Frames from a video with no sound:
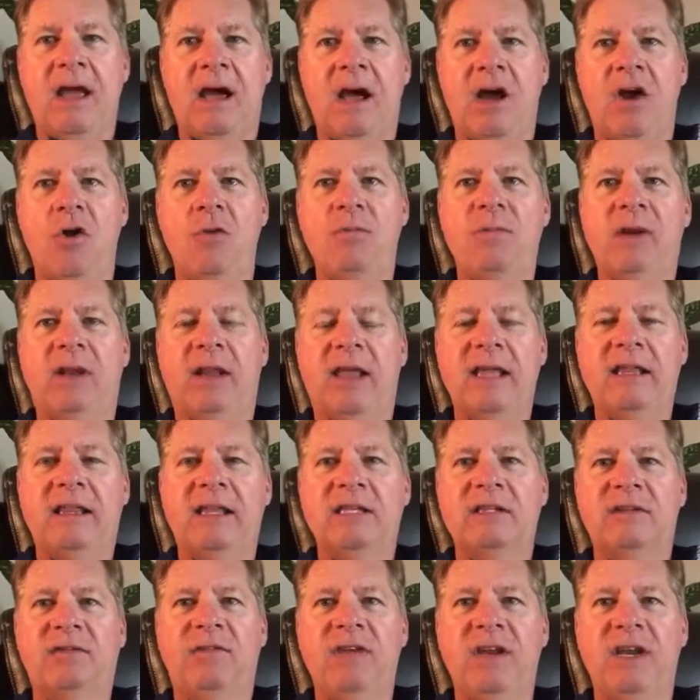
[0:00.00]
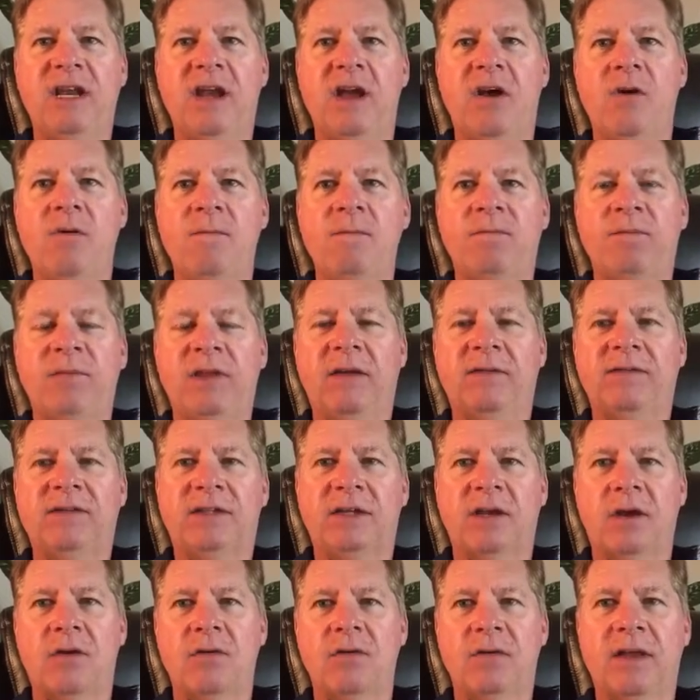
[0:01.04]
I hope you like this video. If
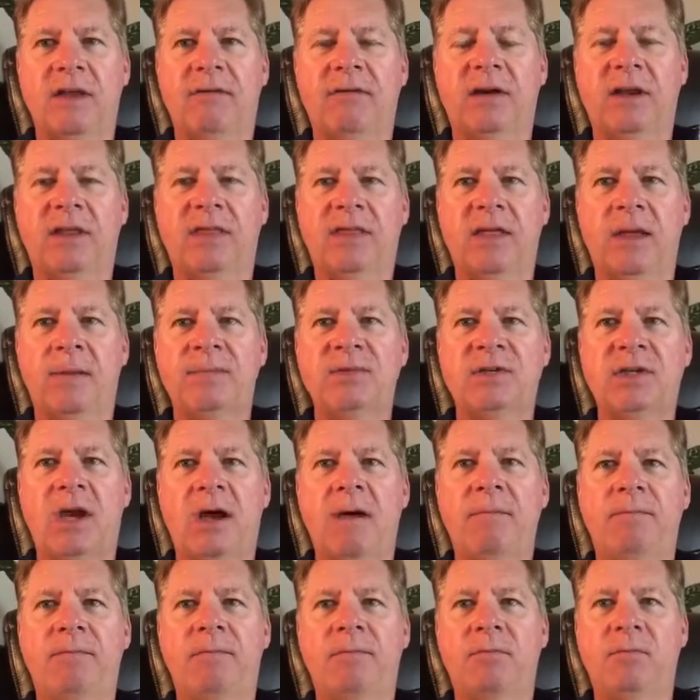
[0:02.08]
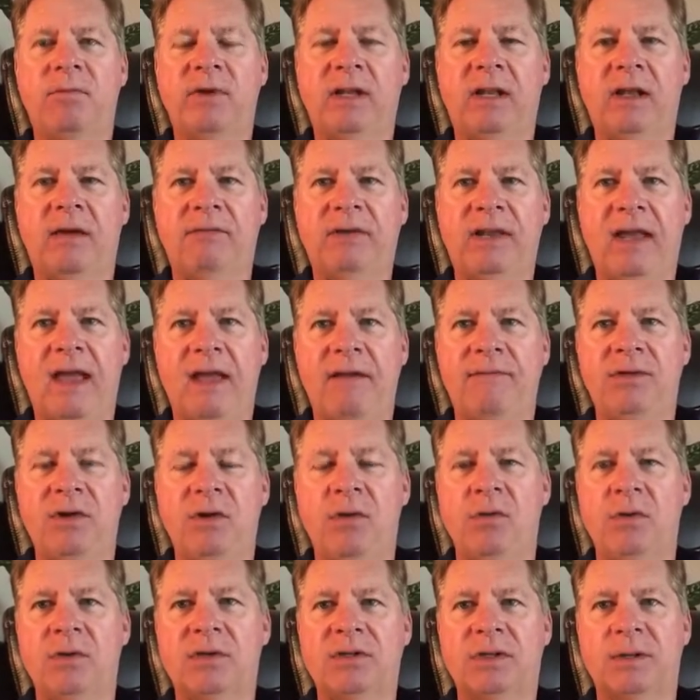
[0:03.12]
so, give it a thumbs up. We'd love to have
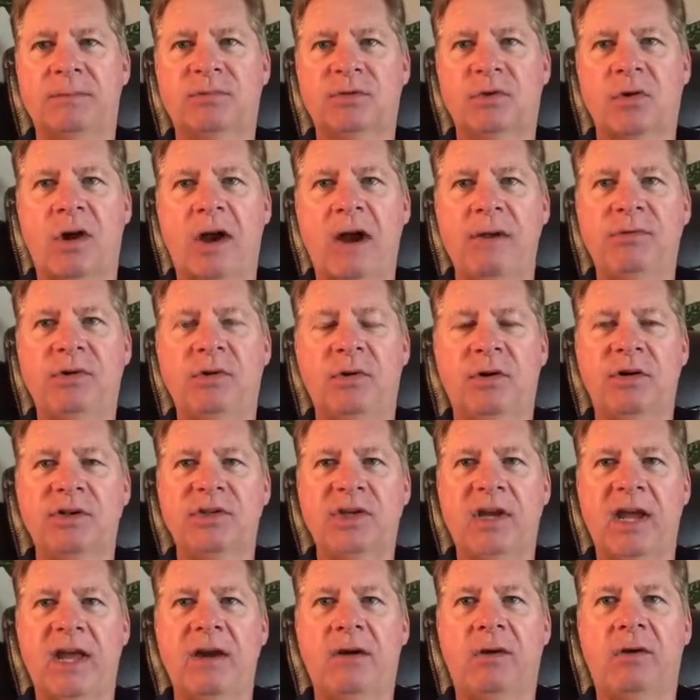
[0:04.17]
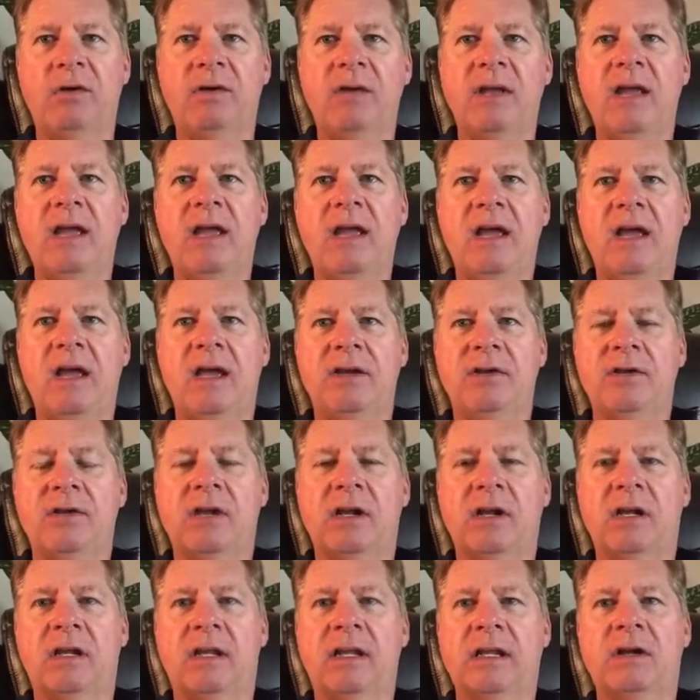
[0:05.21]
you subscribe to our channel. You
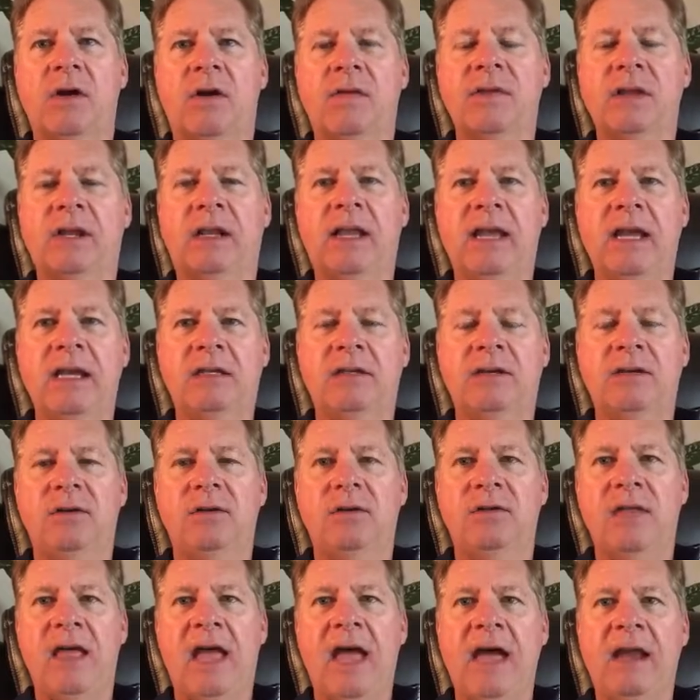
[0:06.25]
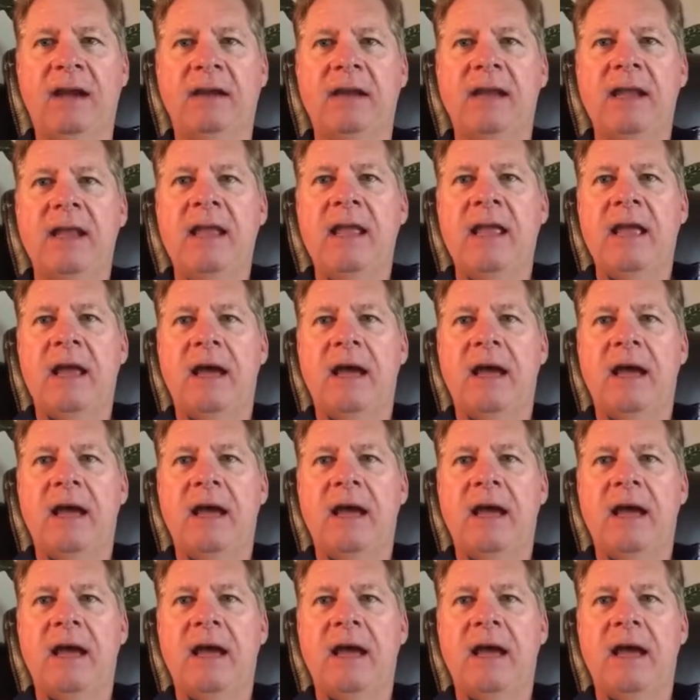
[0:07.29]
can click on the link to do that.